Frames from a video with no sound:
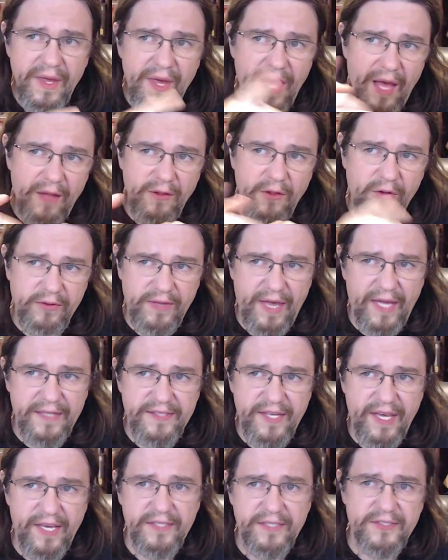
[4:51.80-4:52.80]
long that
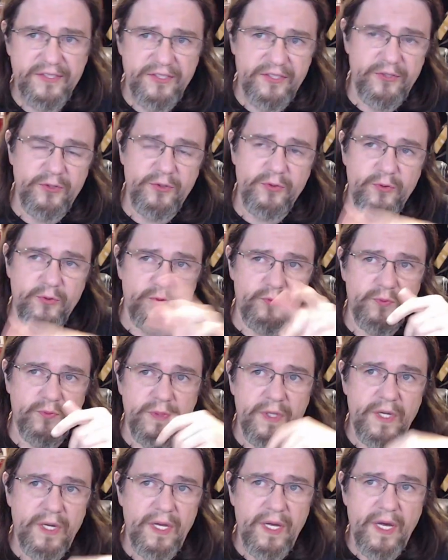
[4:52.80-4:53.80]
takes to
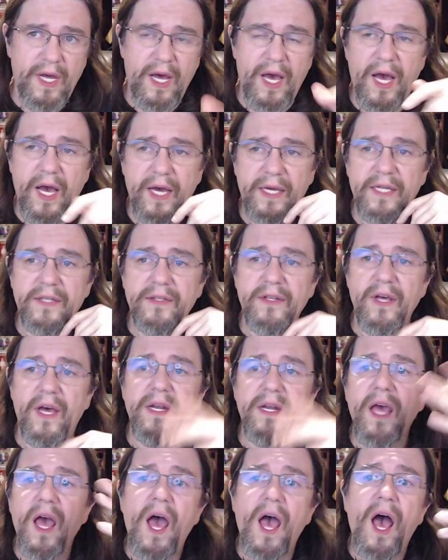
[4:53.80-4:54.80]
get done.